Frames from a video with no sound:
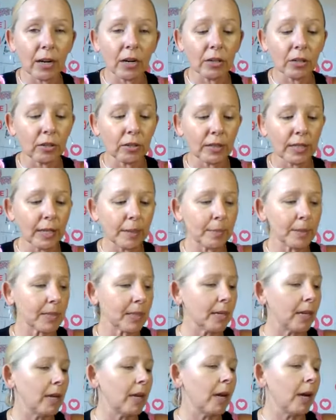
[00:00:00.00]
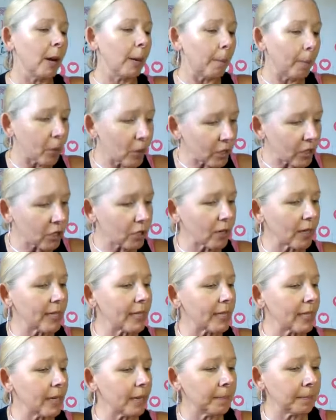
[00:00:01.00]
on your lips,
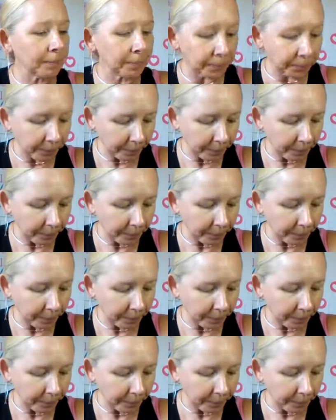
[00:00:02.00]
moisturize them.